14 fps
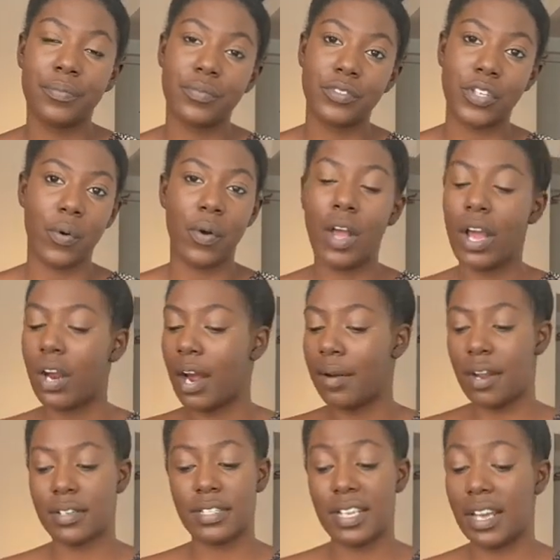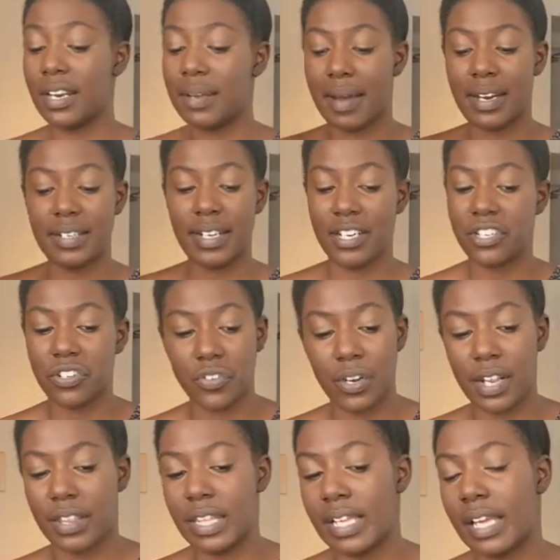So I'm not seeing any bad intentions or
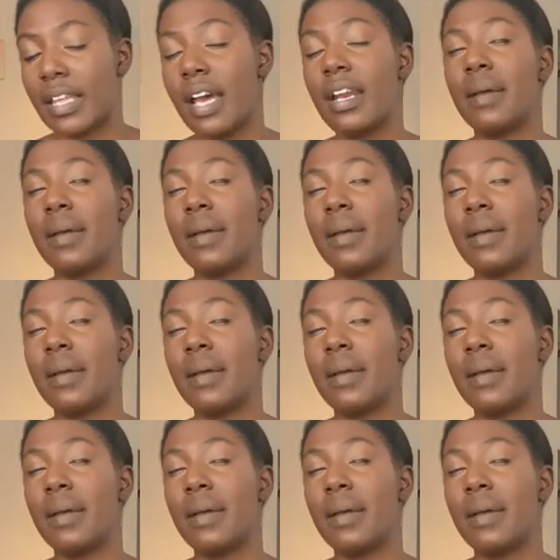anything like that.